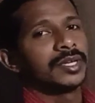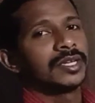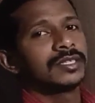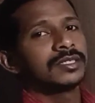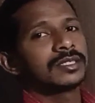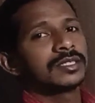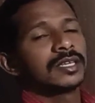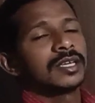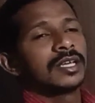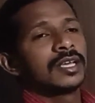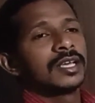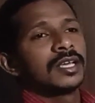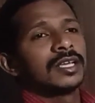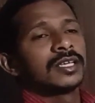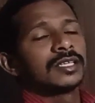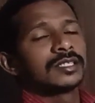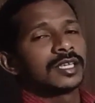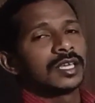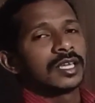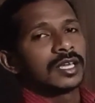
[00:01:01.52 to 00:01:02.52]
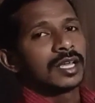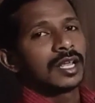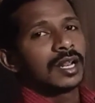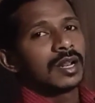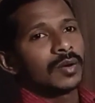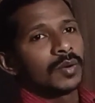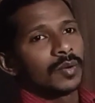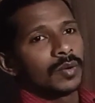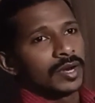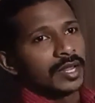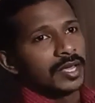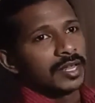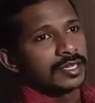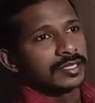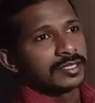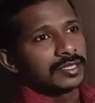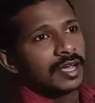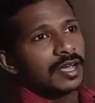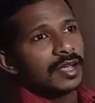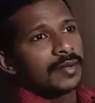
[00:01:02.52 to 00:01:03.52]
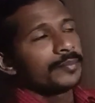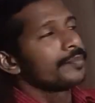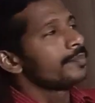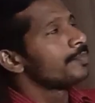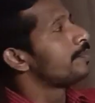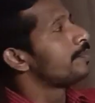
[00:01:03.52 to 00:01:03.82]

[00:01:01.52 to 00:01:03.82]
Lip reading: means single owner is and